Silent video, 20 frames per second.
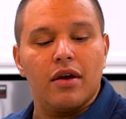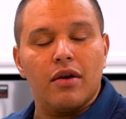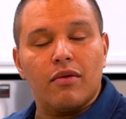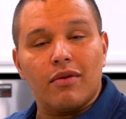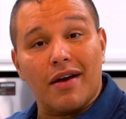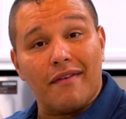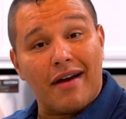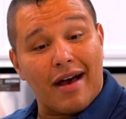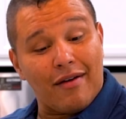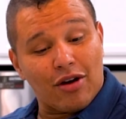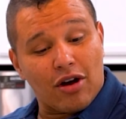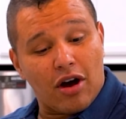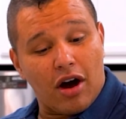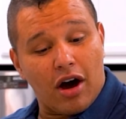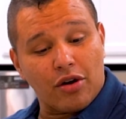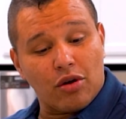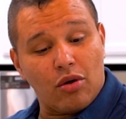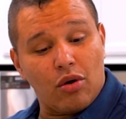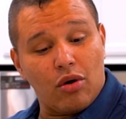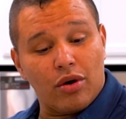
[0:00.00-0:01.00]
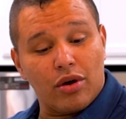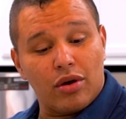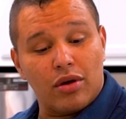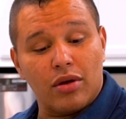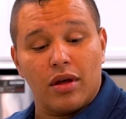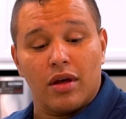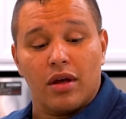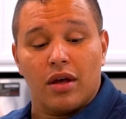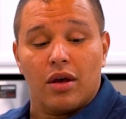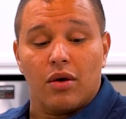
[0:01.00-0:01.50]
We have avocado oil,
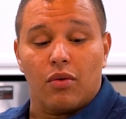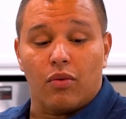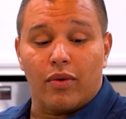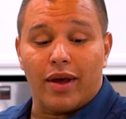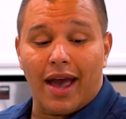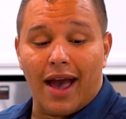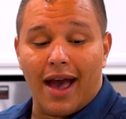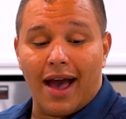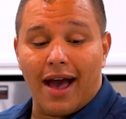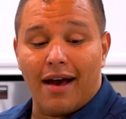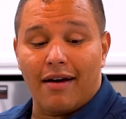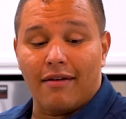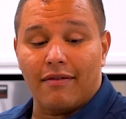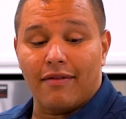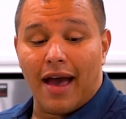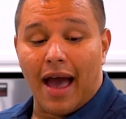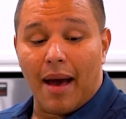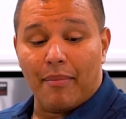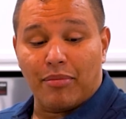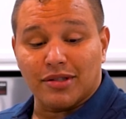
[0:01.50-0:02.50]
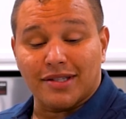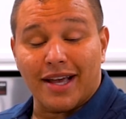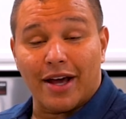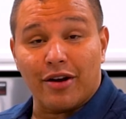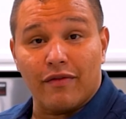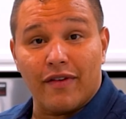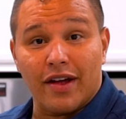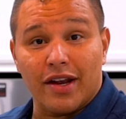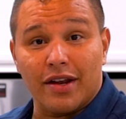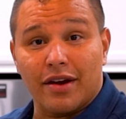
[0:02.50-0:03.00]
we have apple cider
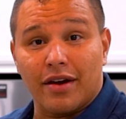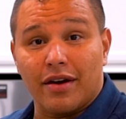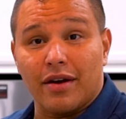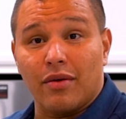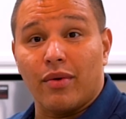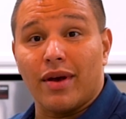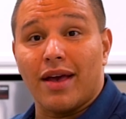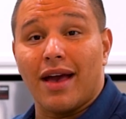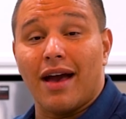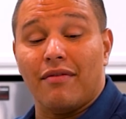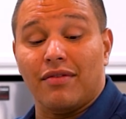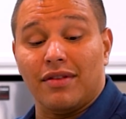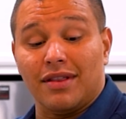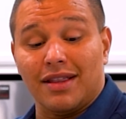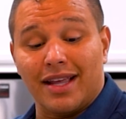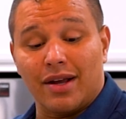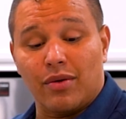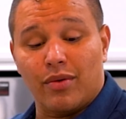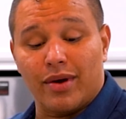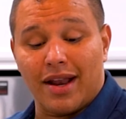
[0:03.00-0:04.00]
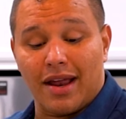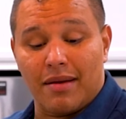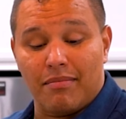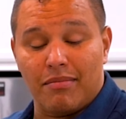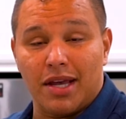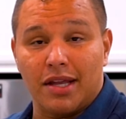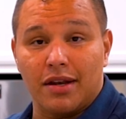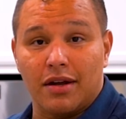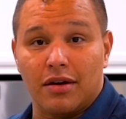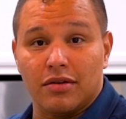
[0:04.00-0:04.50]
vinegar, and we have liquid
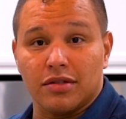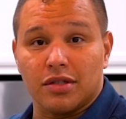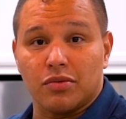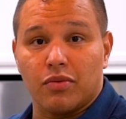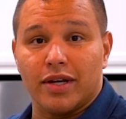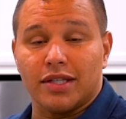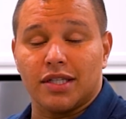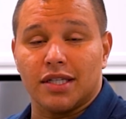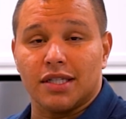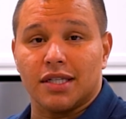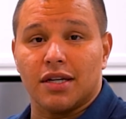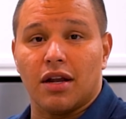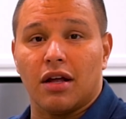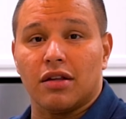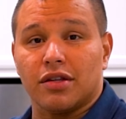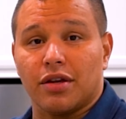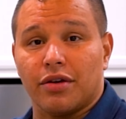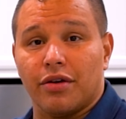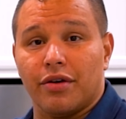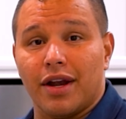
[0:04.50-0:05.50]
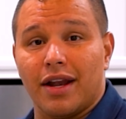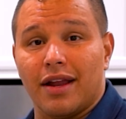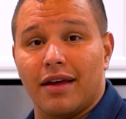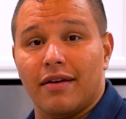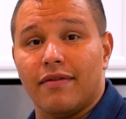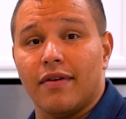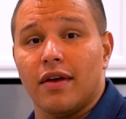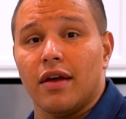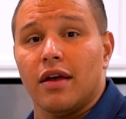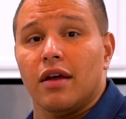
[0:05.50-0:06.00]
aminos, which is an alternative